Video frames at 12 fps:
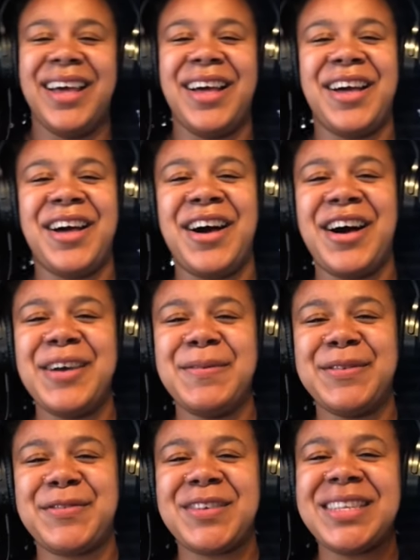Oh, it
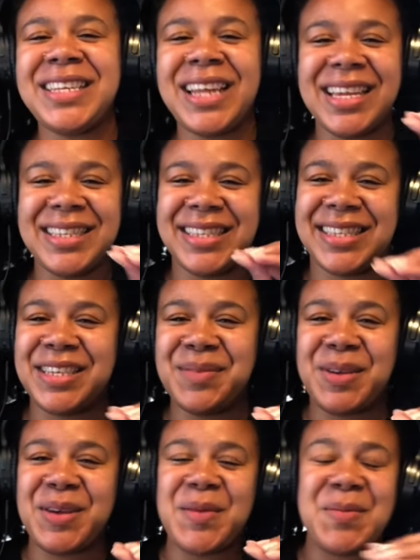was really nice to see a,
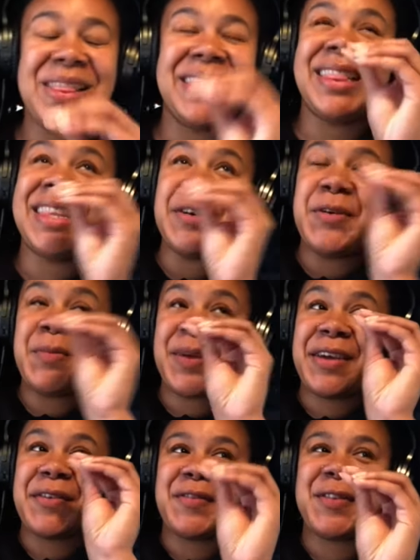bit, a little
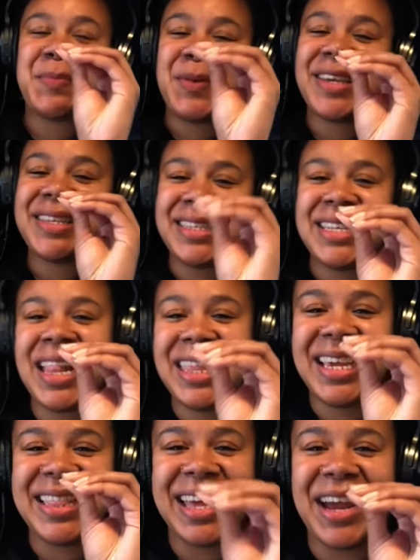bit of his
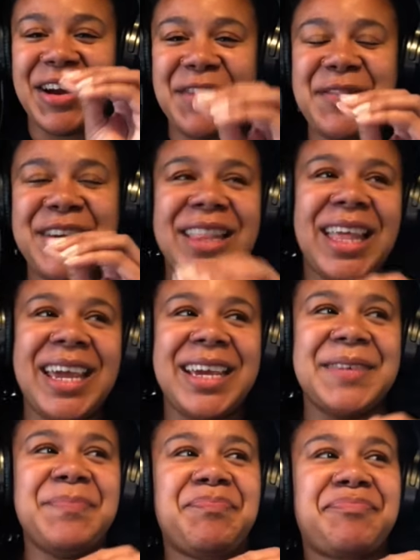personality there. I feel
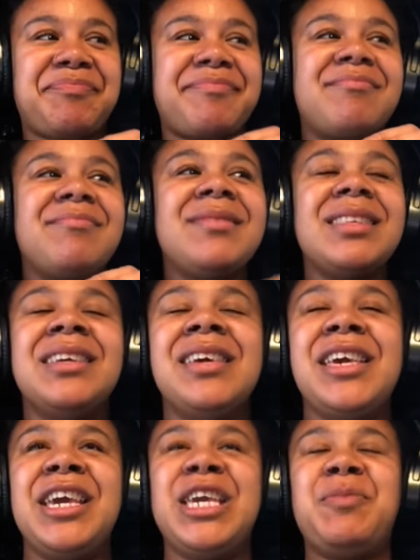like
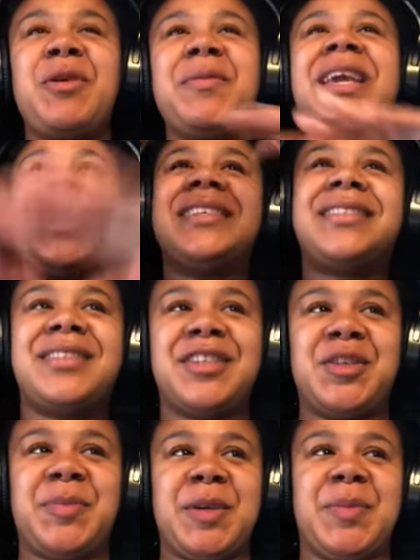he probably has
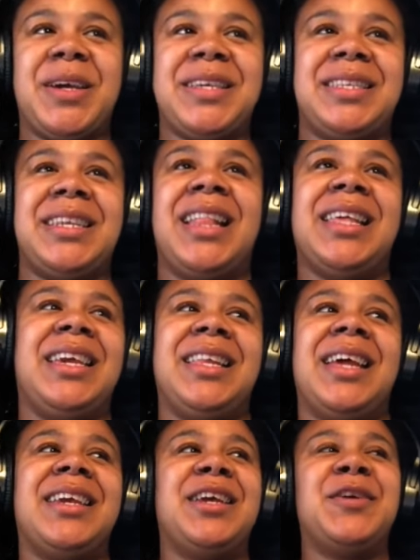such a big personality.
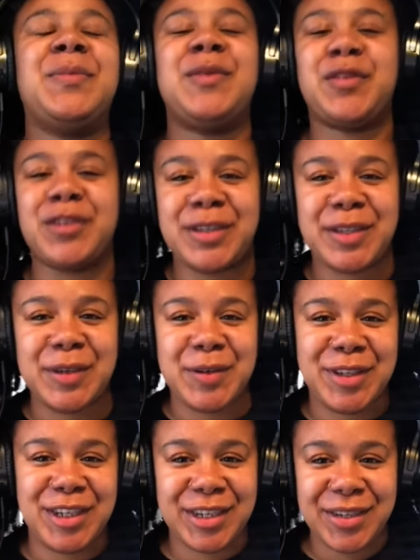Like he comes across so
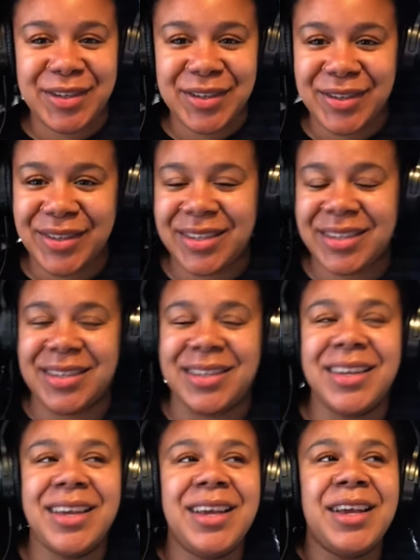chilled and
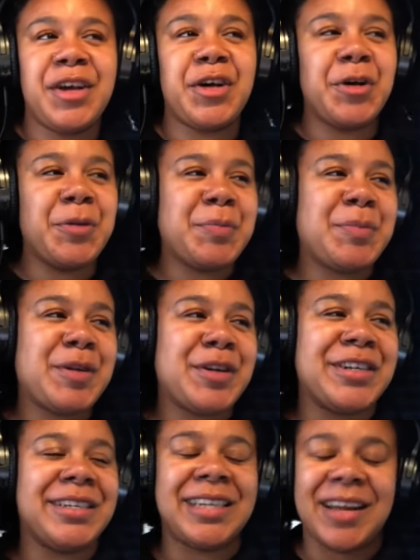
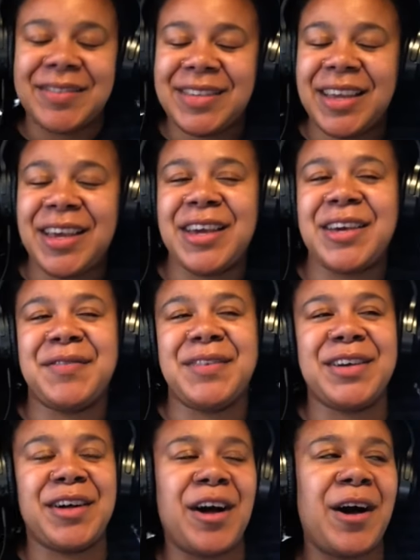humble and down to earth
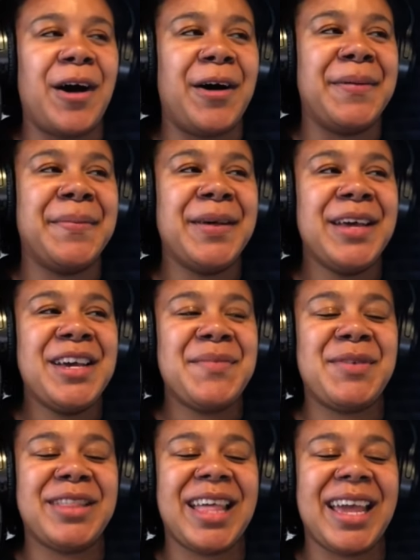and calm.
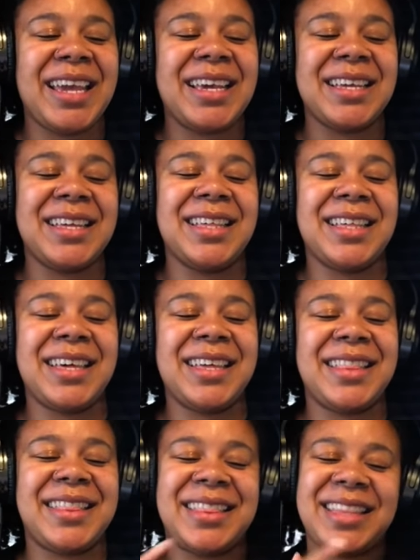But like
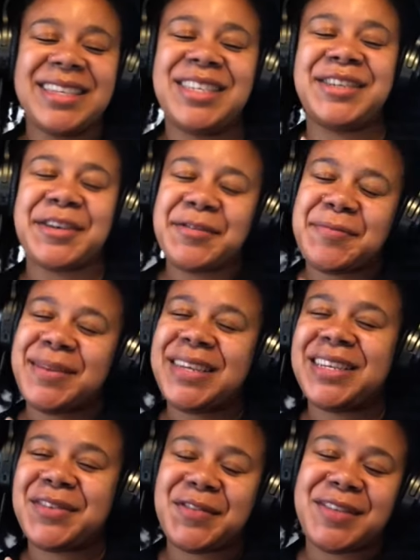this showed me
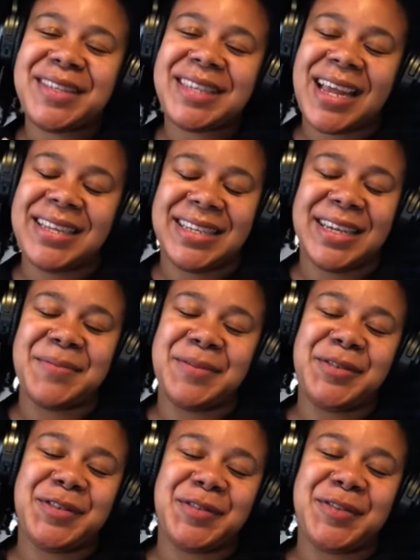a different side to him,
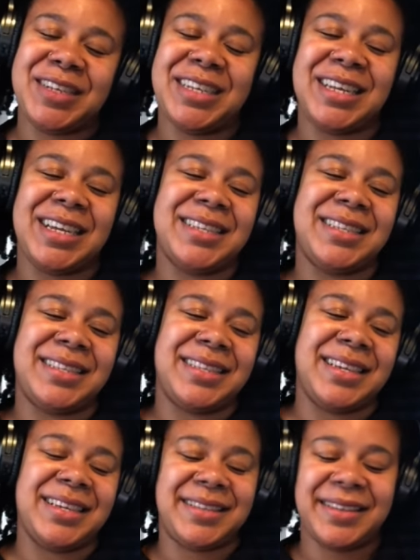which was really nice to
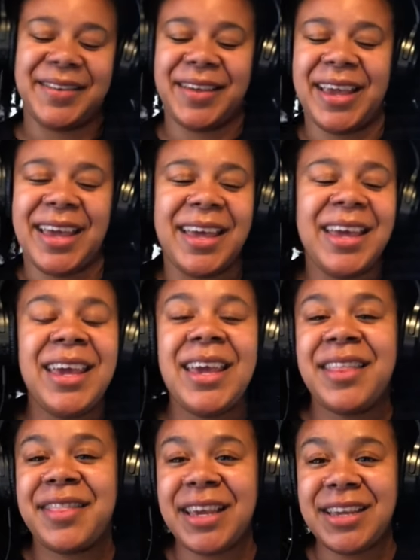see. So yeah,
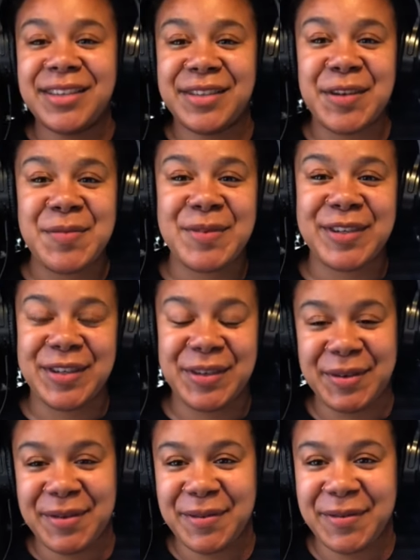thank you so much to
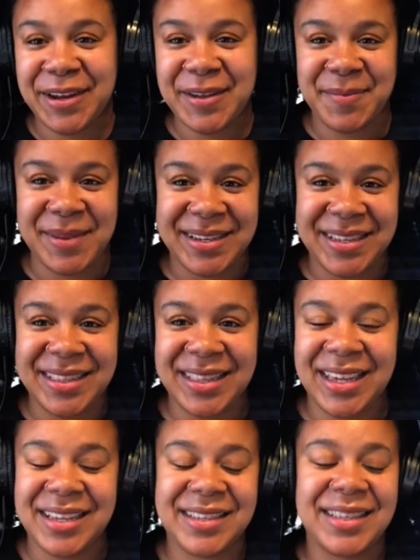whoever recommended
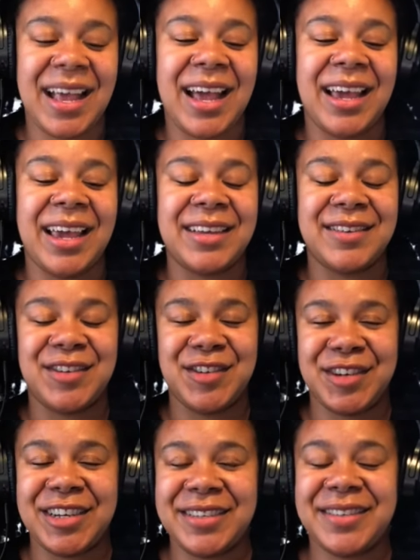this. I
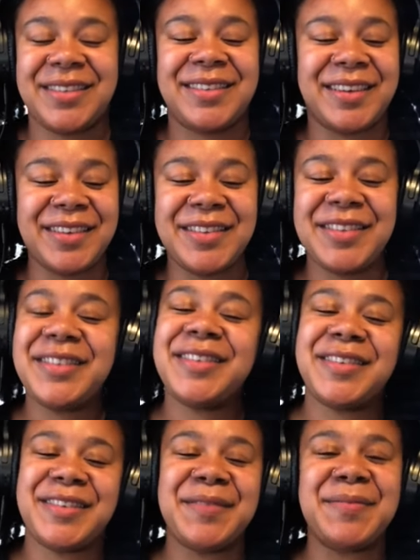enjoyed it so so
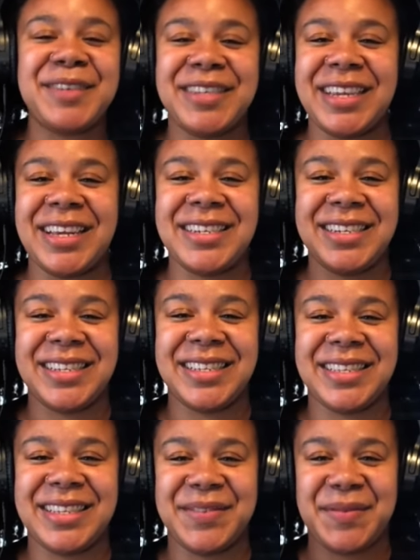so so much, as you
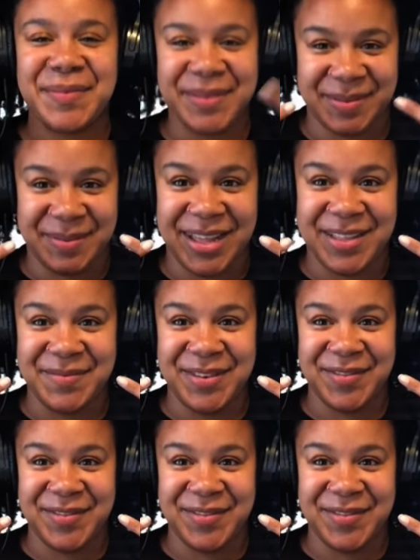can see from the smile on my